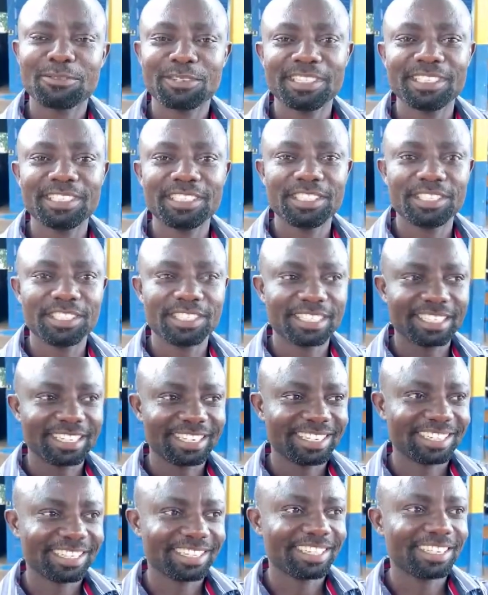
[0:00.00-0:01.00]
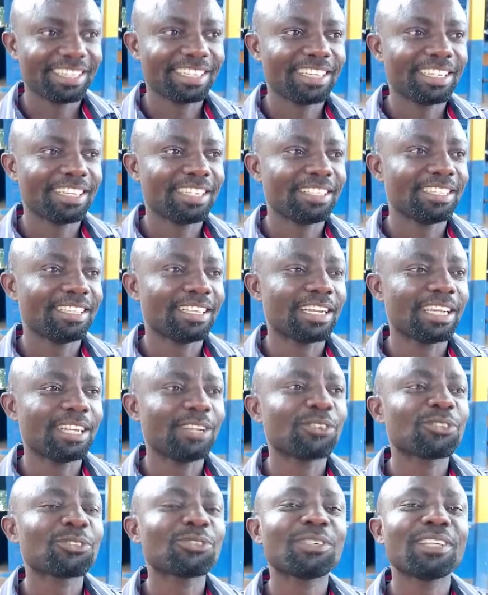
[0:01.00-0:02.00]
a fine teacher, and
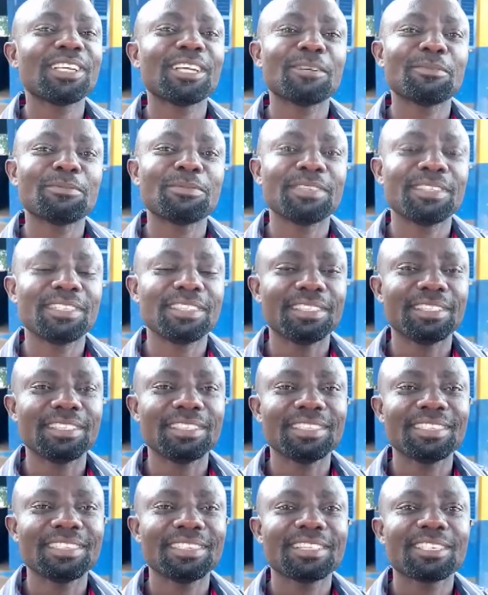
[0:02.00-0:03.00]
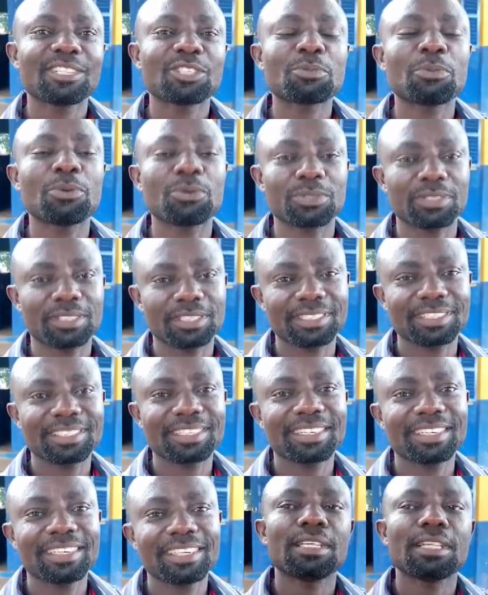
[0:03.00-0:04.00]
I also help in sports.
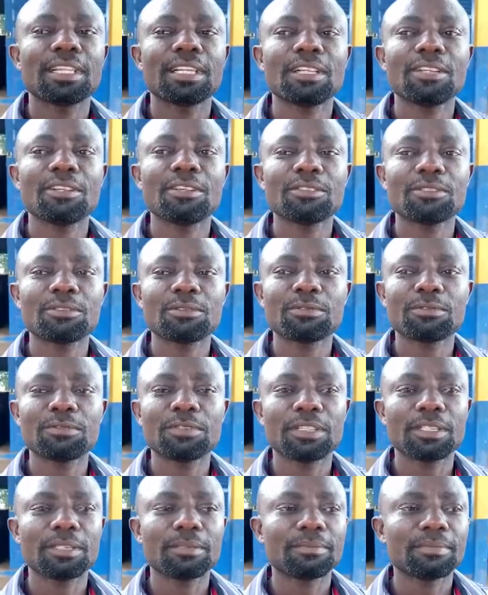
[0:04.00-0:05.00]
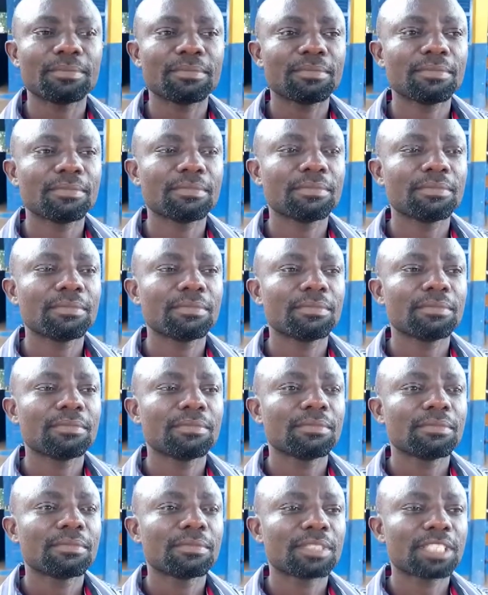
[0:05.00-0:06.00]
There are a lot of
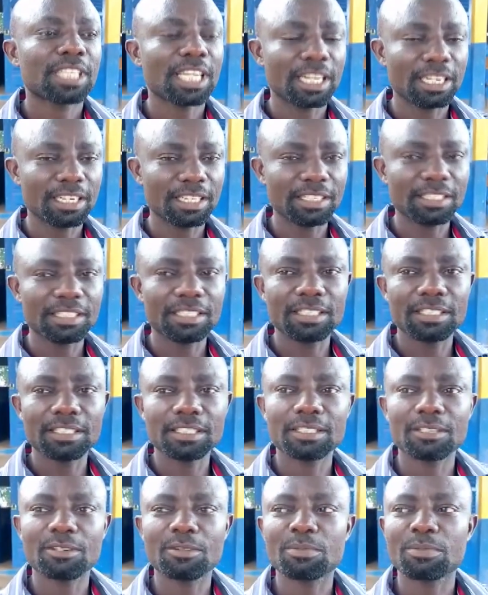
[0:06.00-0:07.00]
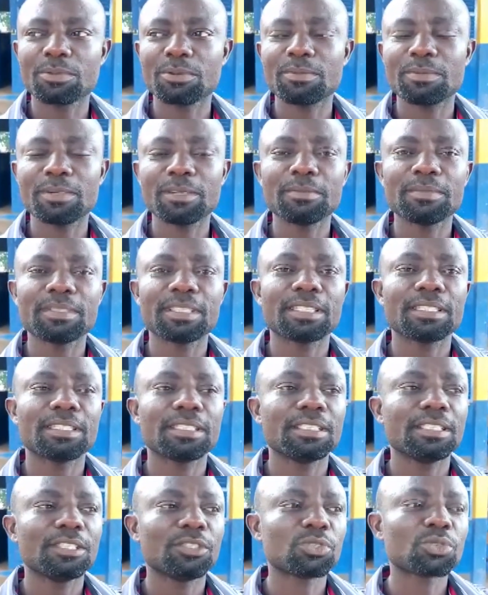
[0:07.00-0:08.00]
challenges or problems
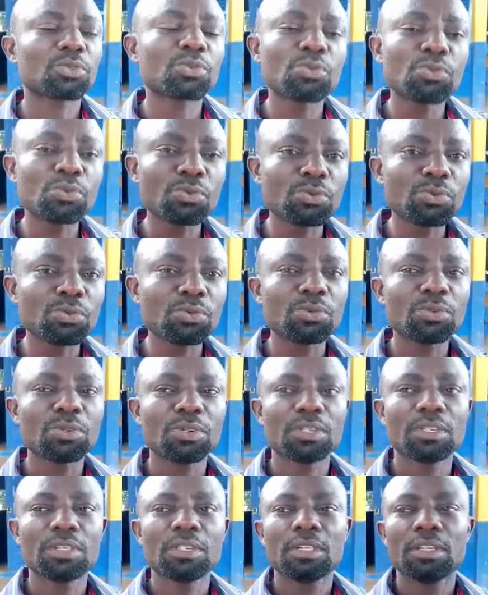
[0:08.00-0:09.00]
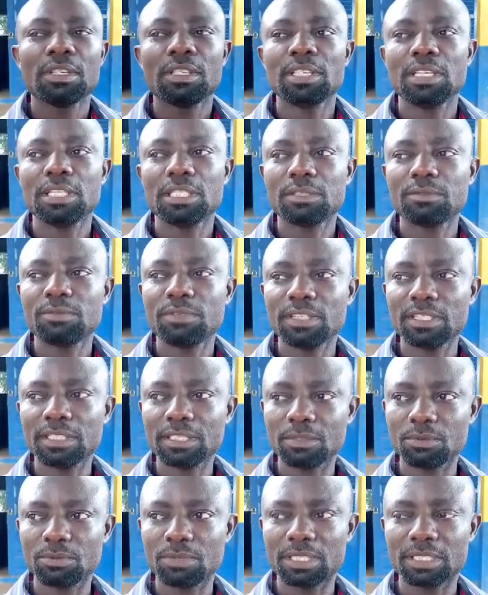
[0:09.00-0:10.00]
that the school is
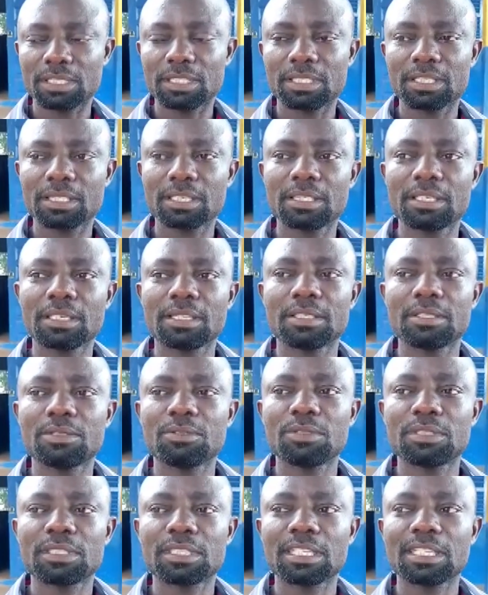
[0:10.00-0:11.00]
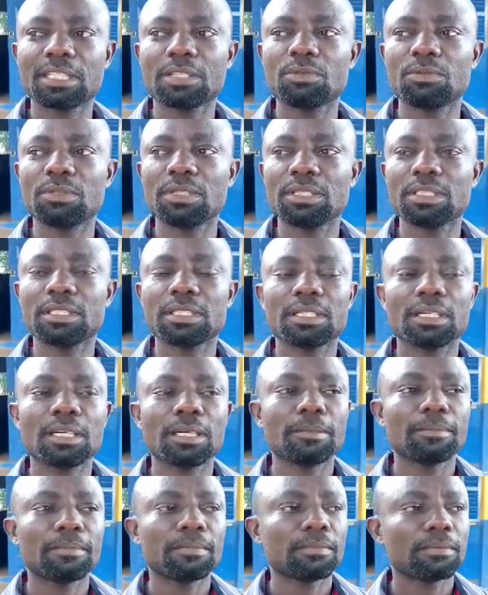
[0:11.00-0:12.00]
faced with. To start
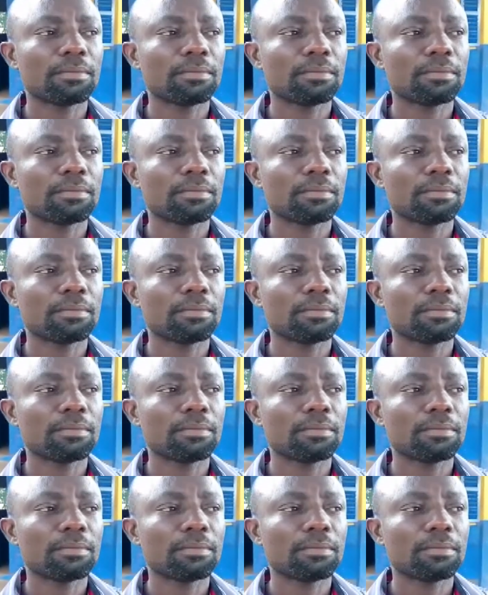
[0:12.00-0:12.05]
with,